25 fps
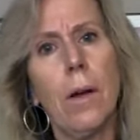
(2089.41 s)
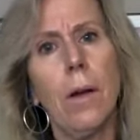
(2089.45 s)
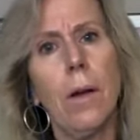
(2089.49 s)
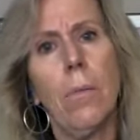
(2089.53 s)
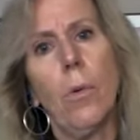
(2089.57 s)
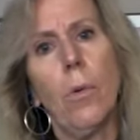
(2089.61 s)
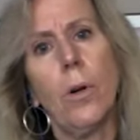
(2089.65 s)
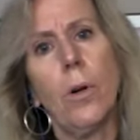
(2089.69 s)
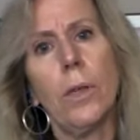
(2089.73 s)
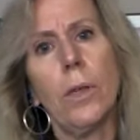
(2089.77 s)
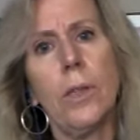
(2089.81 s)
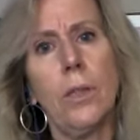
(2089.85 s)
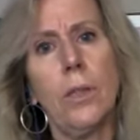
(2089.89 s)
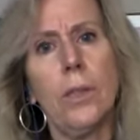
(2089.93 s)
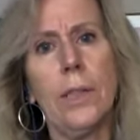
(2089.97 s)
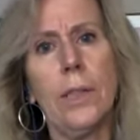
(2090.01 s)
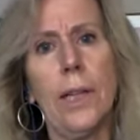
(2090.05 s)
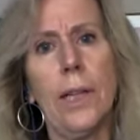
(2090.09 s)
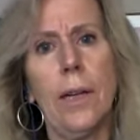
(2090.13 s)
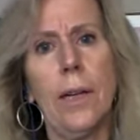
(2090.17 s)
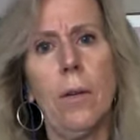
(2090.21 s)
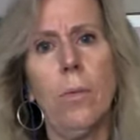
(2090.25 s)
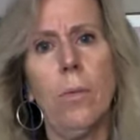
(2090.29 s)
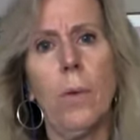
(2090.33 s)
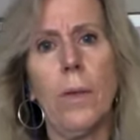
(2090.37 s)
more
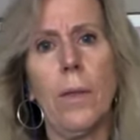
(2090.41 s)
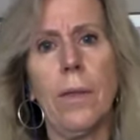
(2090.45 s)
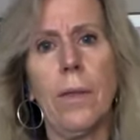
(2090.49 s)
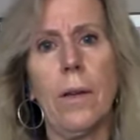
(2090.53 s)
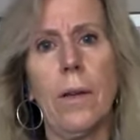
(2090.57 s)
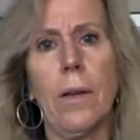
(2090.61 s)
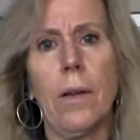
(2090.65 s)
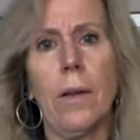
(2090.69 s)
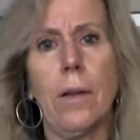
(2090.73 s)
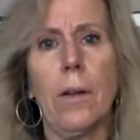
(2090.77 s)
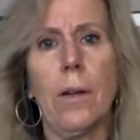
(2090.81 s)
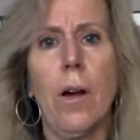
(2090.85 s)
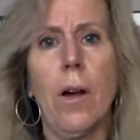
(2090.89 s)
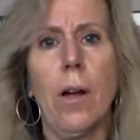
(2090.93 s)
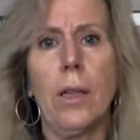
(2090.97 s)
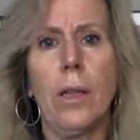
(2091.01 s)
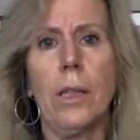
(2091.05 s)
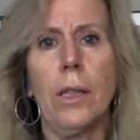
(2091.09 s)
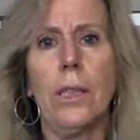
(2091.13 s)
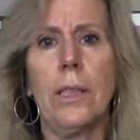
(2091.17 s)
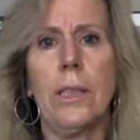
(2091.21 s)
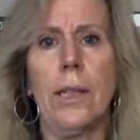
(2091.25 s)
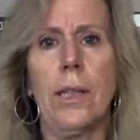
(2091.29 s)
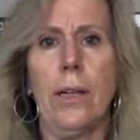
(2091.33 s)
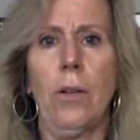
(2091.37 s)
associated with the
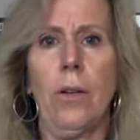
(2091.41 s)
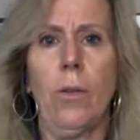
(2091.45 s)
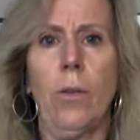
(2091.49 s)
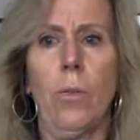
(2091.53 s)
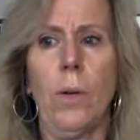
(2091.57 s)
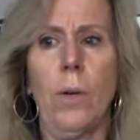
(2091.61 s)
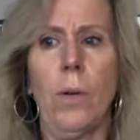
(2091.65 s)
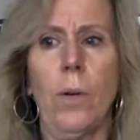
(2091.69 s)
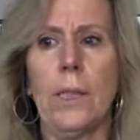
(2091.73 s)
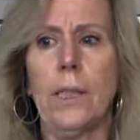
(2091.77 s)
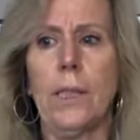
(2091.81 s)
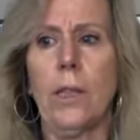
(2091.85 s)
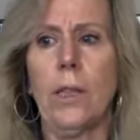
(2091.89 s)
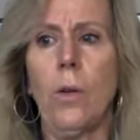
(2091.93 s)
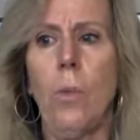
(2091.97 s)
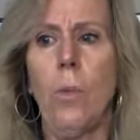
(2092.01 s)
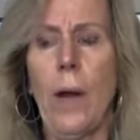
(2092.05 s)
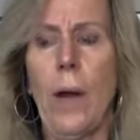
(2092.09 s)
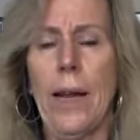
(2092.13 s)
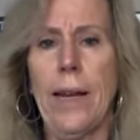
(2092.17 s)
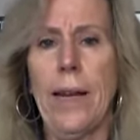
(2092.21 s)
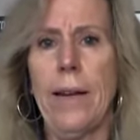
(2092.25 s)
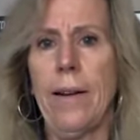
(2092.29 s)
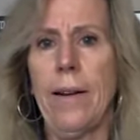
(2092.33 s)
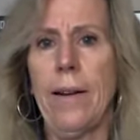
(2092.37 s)
College Center wants to
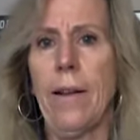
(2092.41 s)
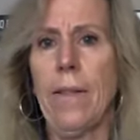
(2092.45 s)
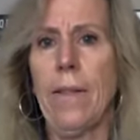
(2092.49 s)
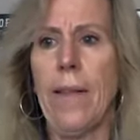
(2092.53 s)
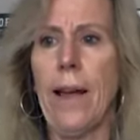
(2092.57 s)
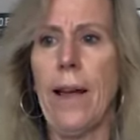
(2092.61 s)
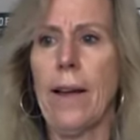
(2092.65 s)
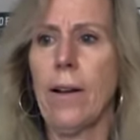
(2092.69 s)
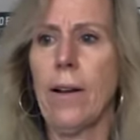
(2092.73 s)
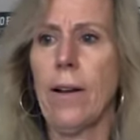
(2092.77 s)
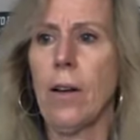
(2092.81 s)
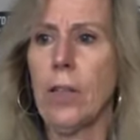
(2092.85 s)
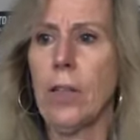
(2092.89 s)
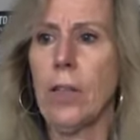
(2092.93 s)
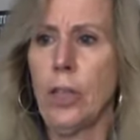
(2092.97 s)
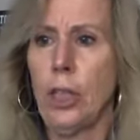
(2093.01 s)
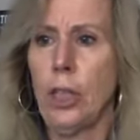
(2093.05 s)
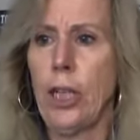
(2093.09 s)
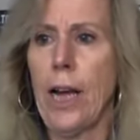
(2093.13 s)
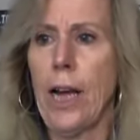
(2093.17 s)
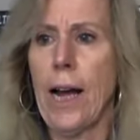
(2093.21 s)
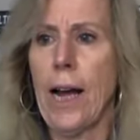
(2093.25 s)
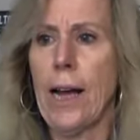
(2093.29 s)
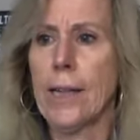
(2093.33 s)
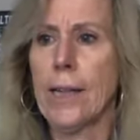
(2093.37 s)
weigh in on that on
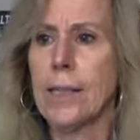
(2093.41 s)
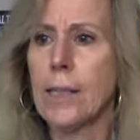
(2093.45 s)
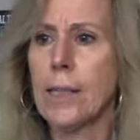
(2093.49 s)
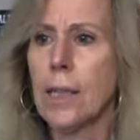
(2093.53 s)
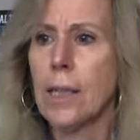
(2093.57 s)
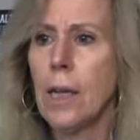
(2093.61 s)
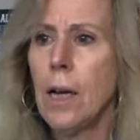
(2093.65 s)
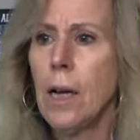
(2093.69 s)
chat.